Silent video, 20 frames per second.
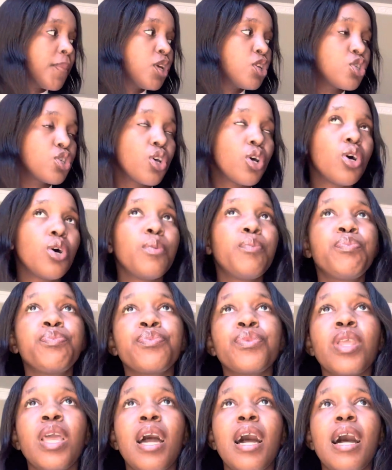So
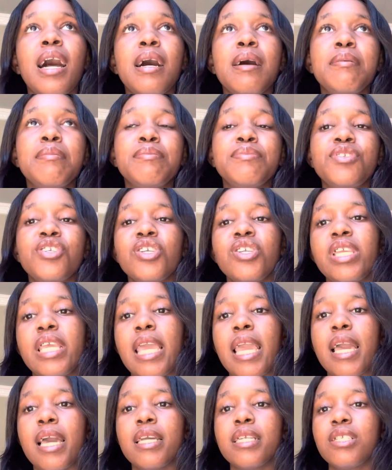I'm just
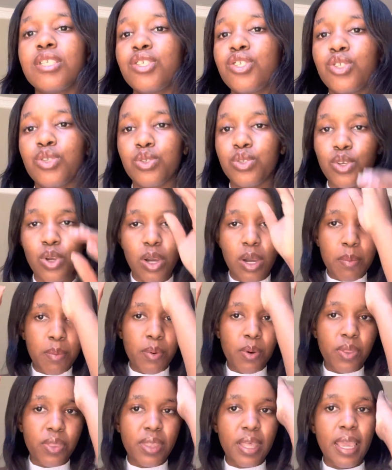here just to talk
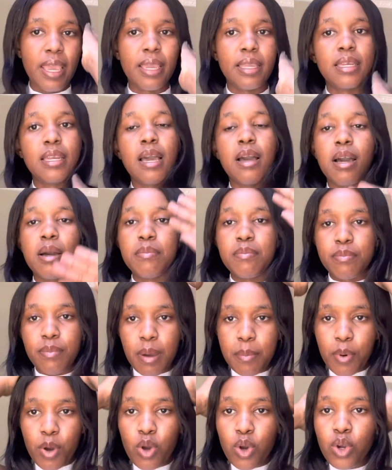about that,
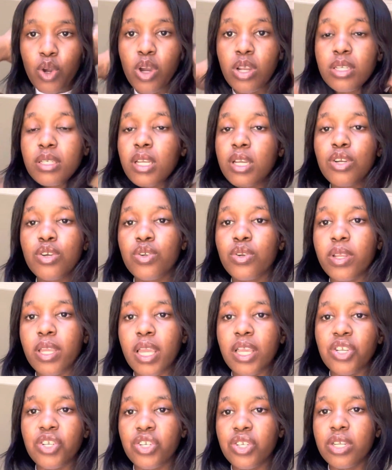about content
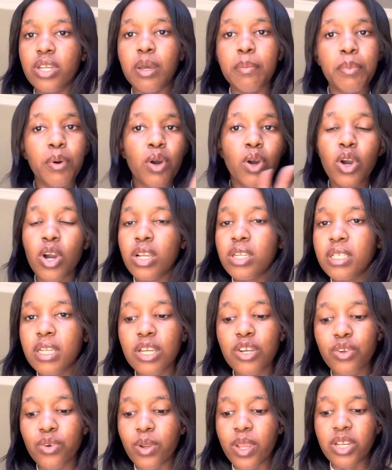creation, about
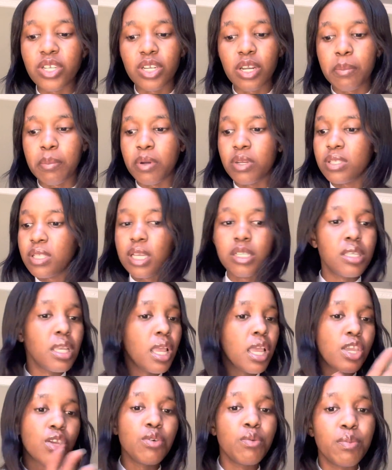starting
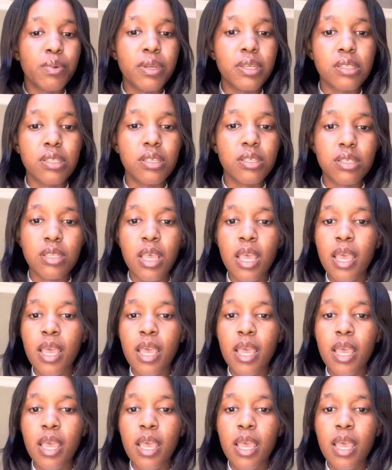a new business